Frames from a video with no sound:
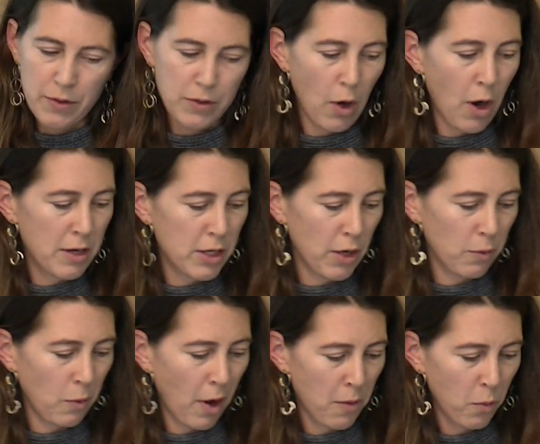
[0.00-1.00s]
So our, you
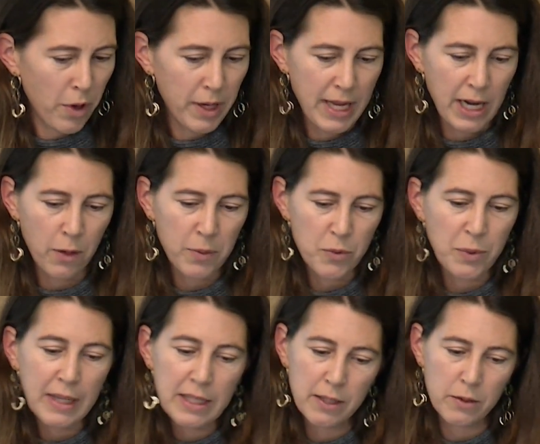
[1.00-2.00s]
know, our work here was
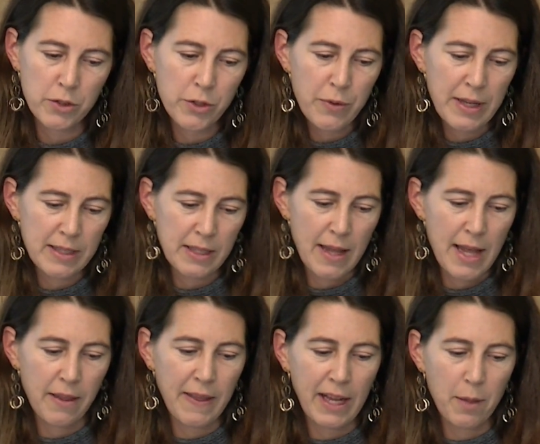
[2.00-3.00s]
really to do this and
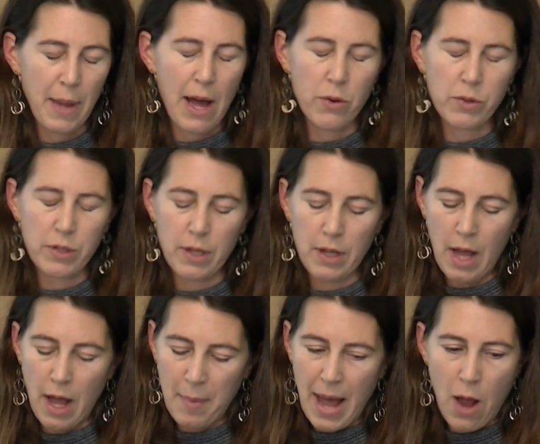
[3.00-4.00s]
then think about
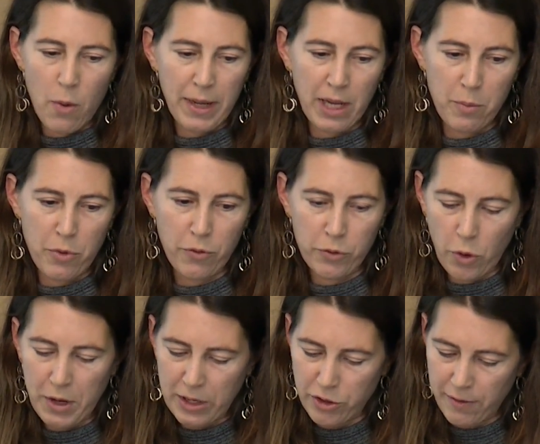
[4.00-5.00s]
um, how we can move
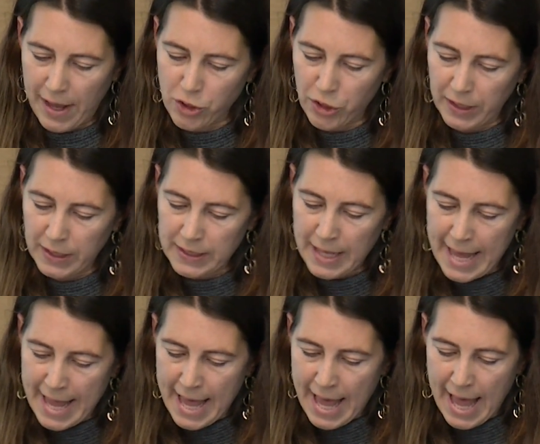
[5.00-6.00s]
toward interventions.
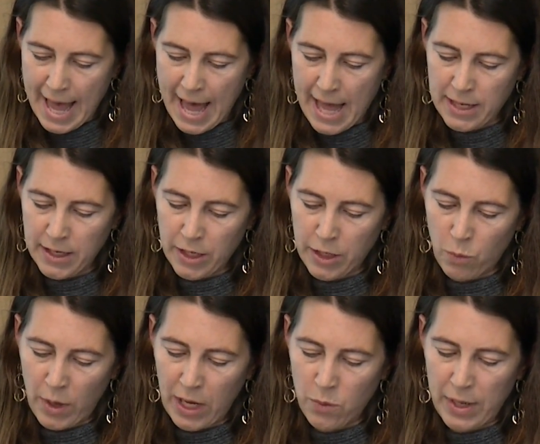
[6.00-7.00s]
And
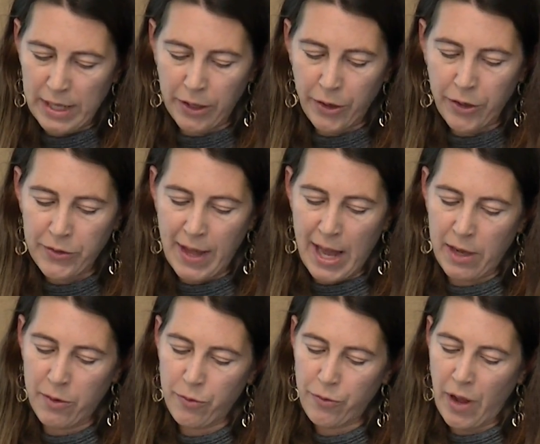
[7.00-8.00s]
what can we learn
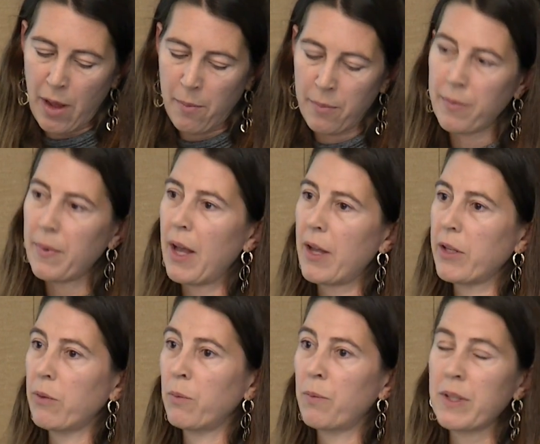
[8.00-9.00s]
then from
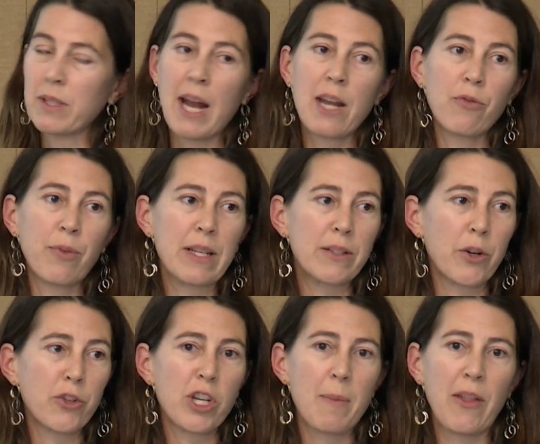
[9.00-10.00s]
you know, this kind of
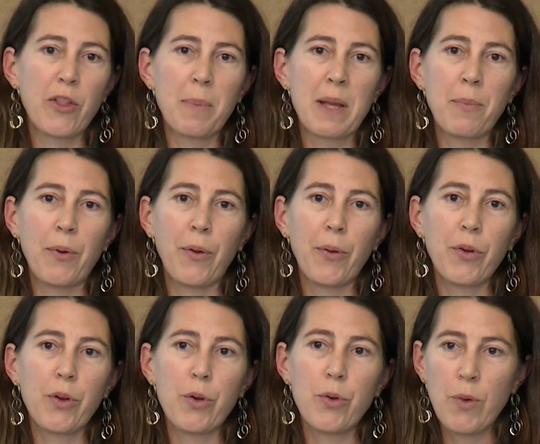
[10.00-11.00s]
research and about the
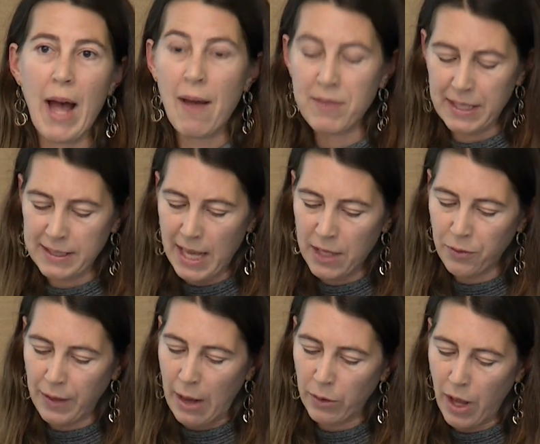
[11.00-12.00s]
people who have
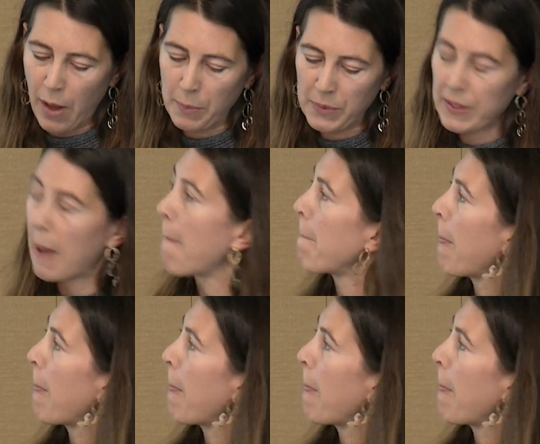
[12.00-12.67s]
successful outcomes?